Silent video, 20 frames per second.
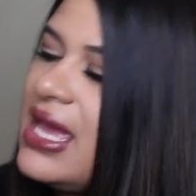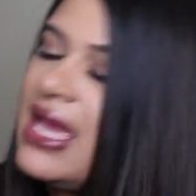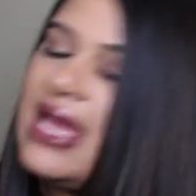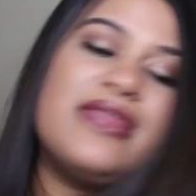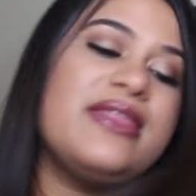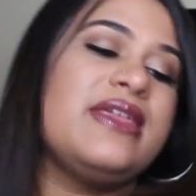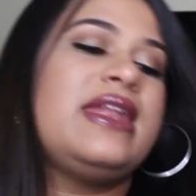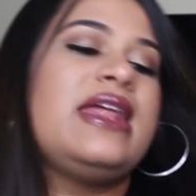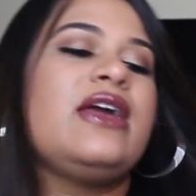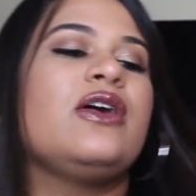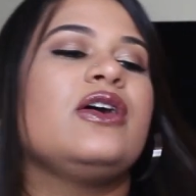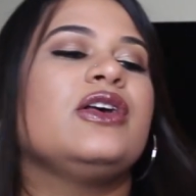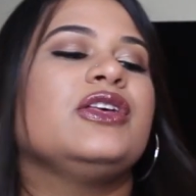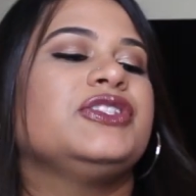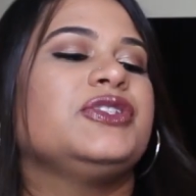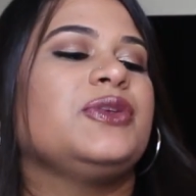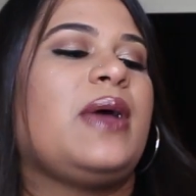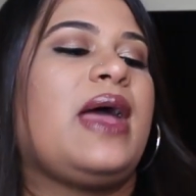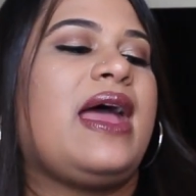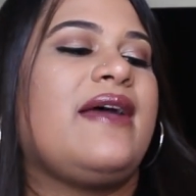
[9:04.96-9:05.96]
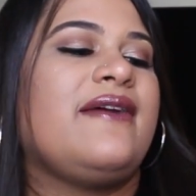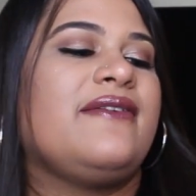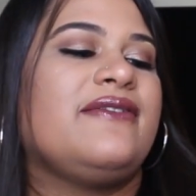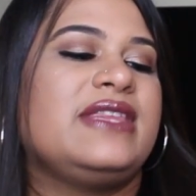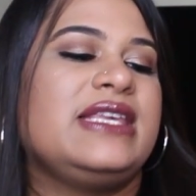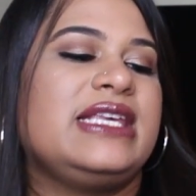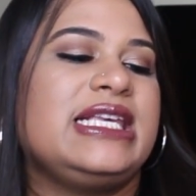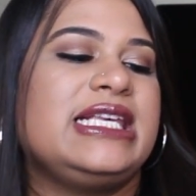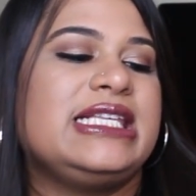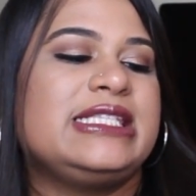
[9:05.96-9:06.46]
And then I also have
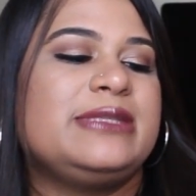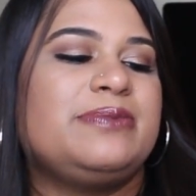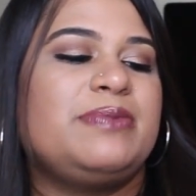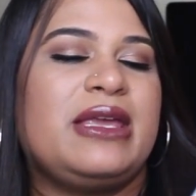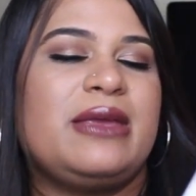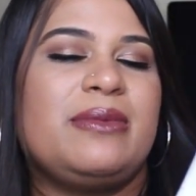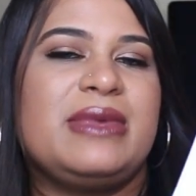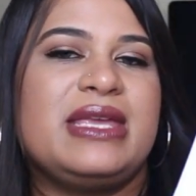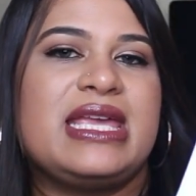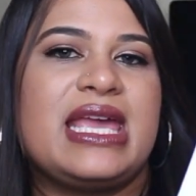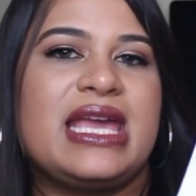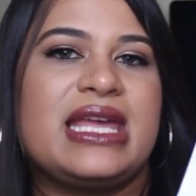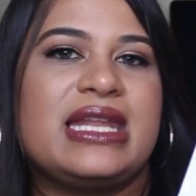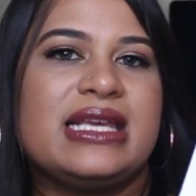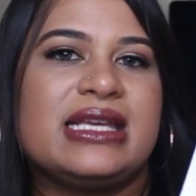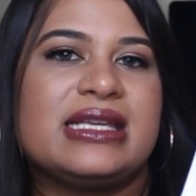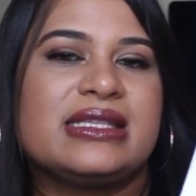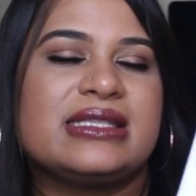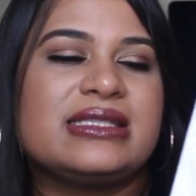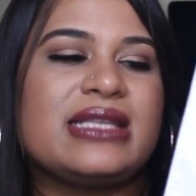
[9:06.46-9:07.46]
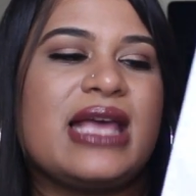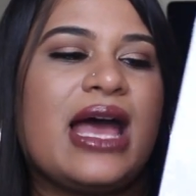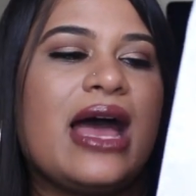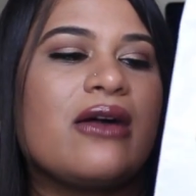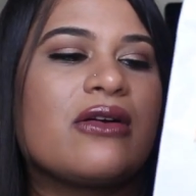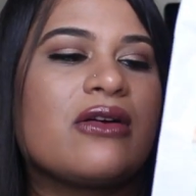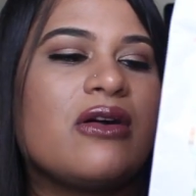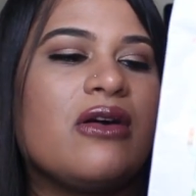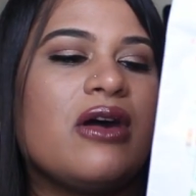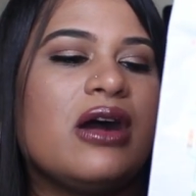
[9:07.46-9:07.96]
these Babyganics
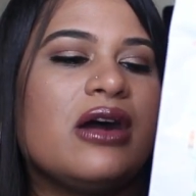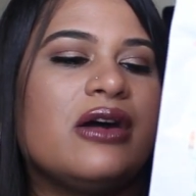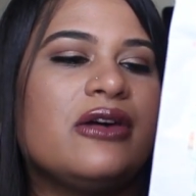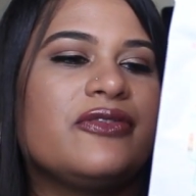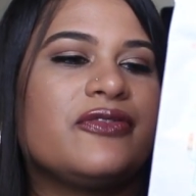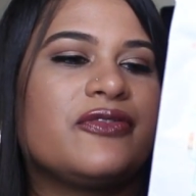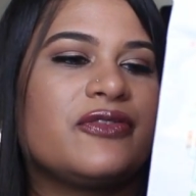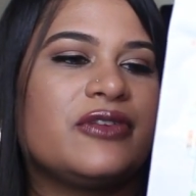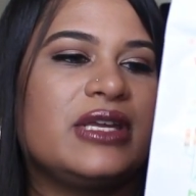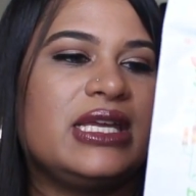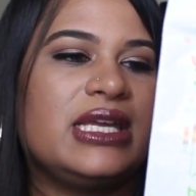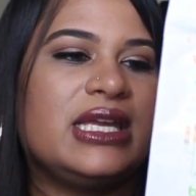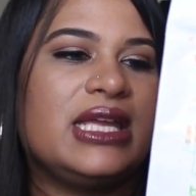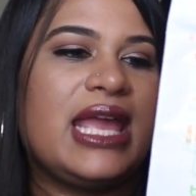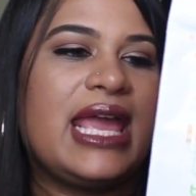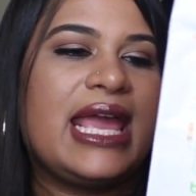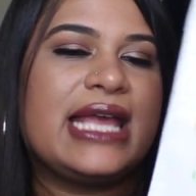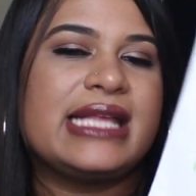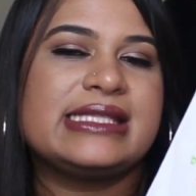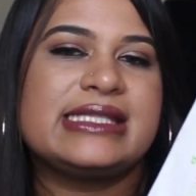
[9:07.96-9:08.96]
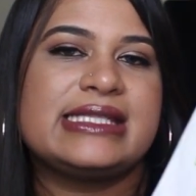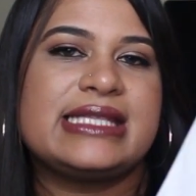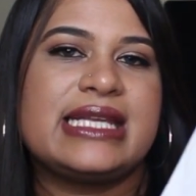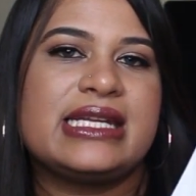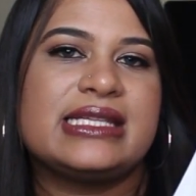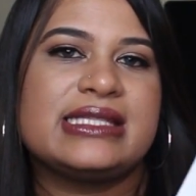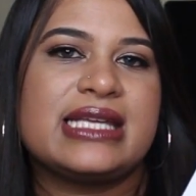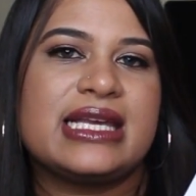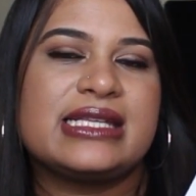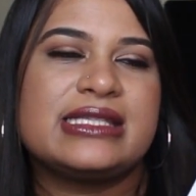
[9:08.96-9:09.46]
alcohol-free hand
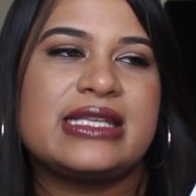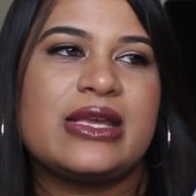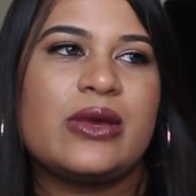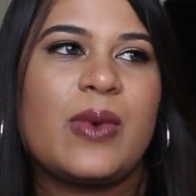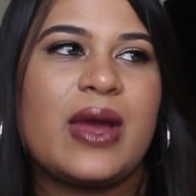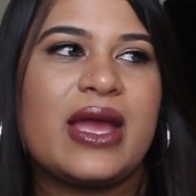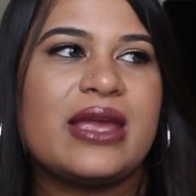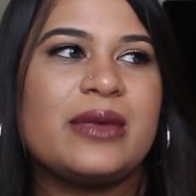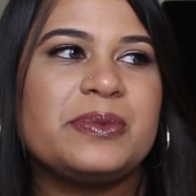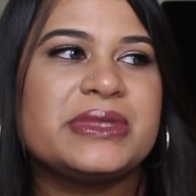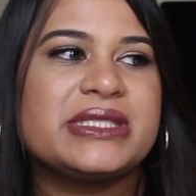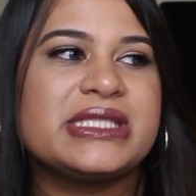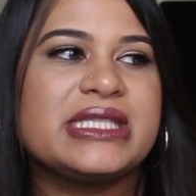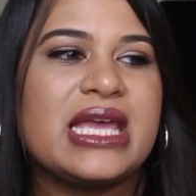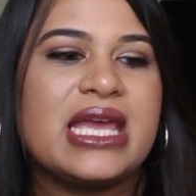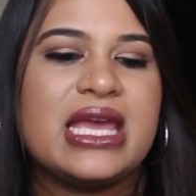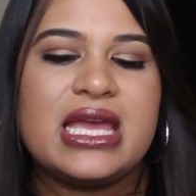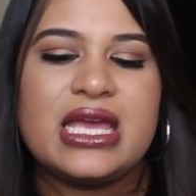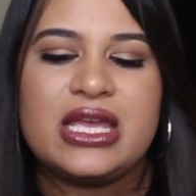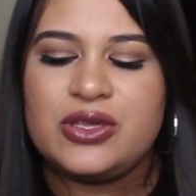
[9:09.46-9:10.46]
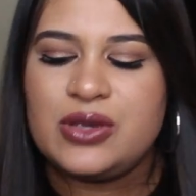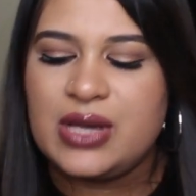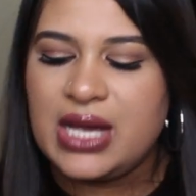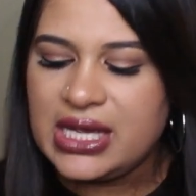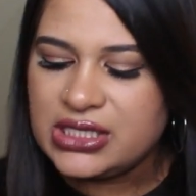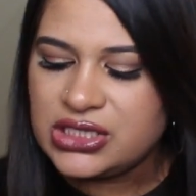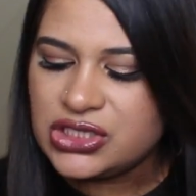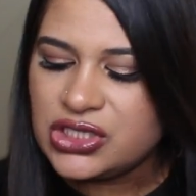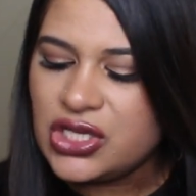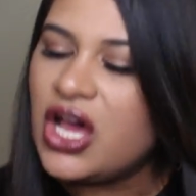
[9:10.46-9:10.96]
sanitizing wipes. You
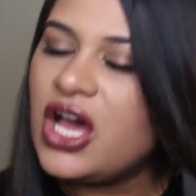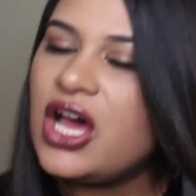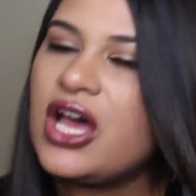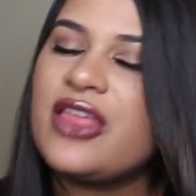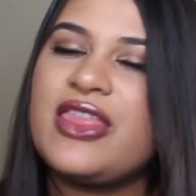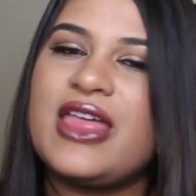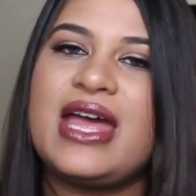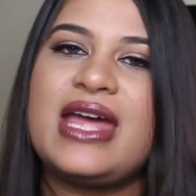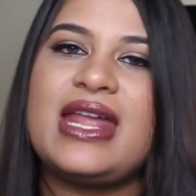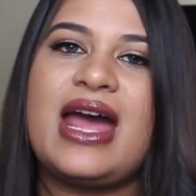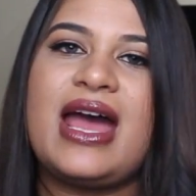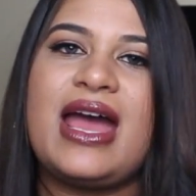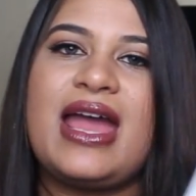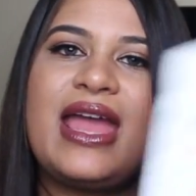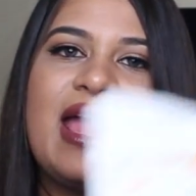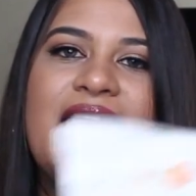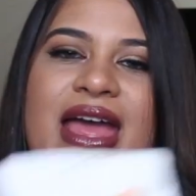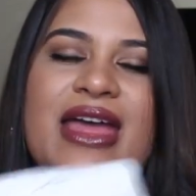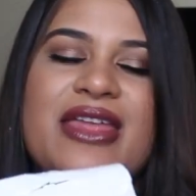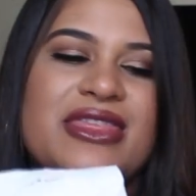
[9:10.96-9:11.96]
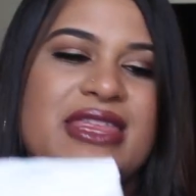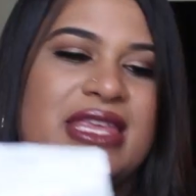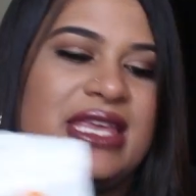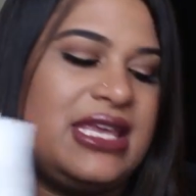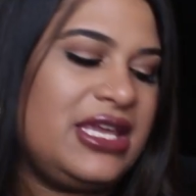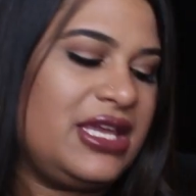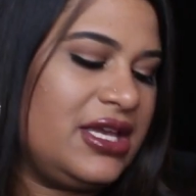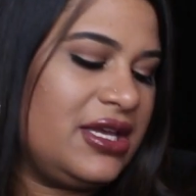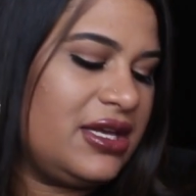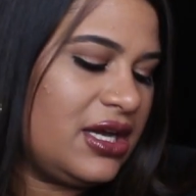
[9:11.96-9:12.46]
guys saw that I had
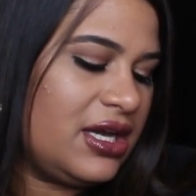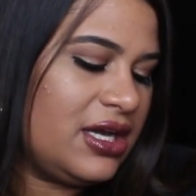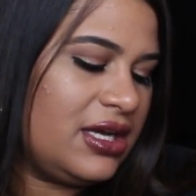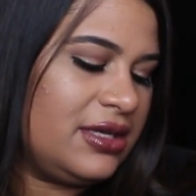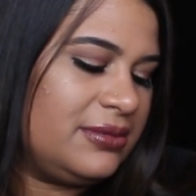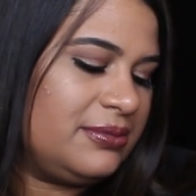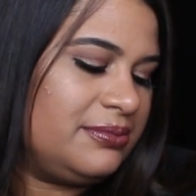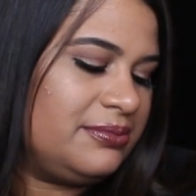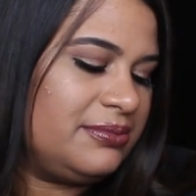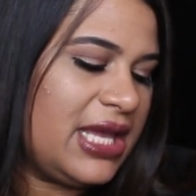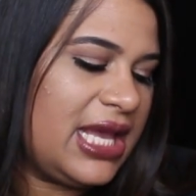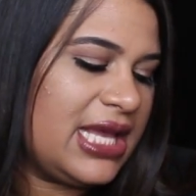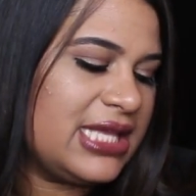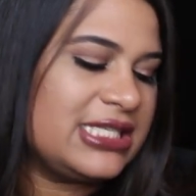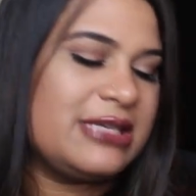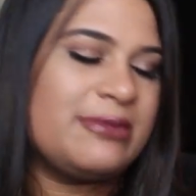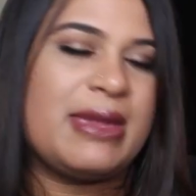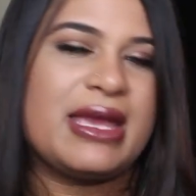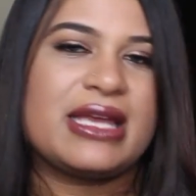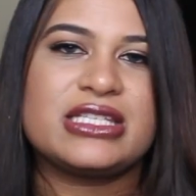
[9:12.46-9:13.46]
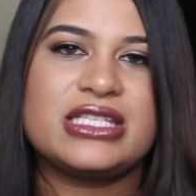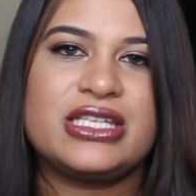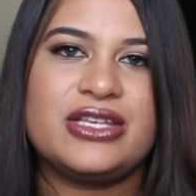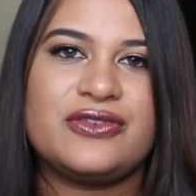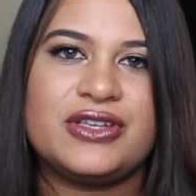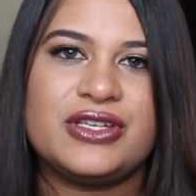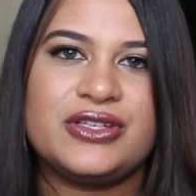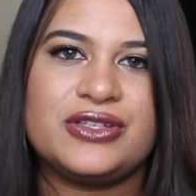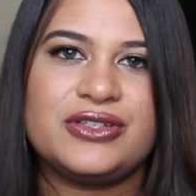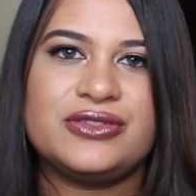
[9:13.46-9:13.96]
the
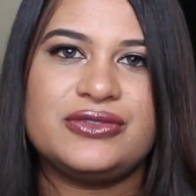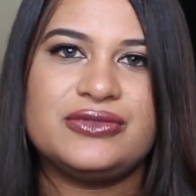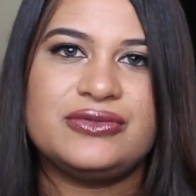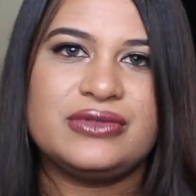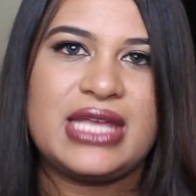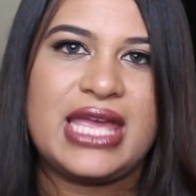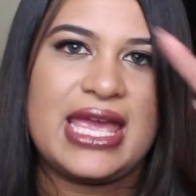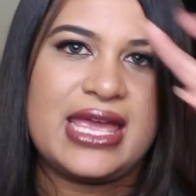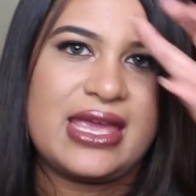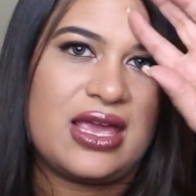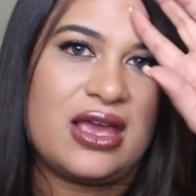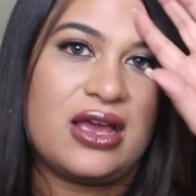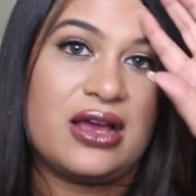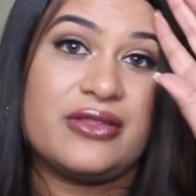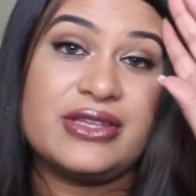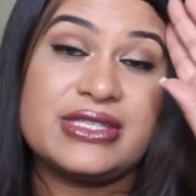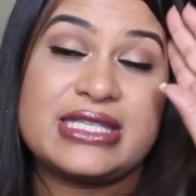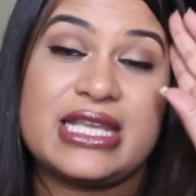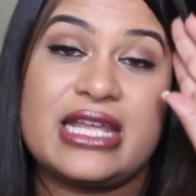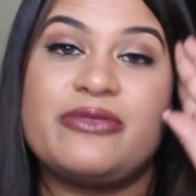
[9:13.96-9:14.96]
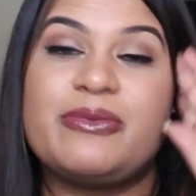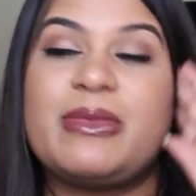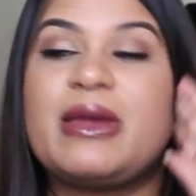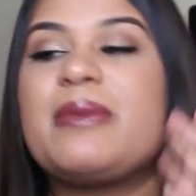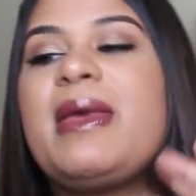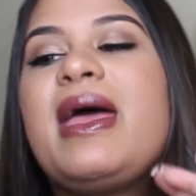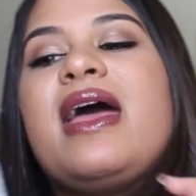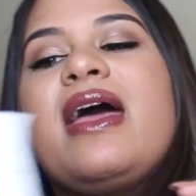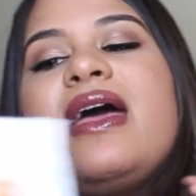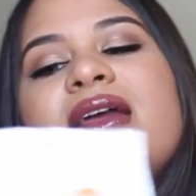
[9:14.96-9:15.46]
antibacterial hanging on the side of my
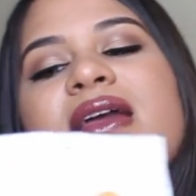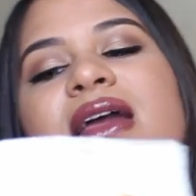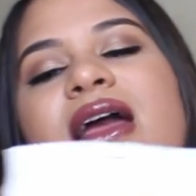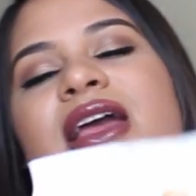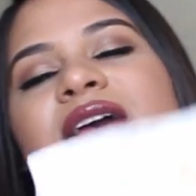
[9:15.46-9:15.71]
bag.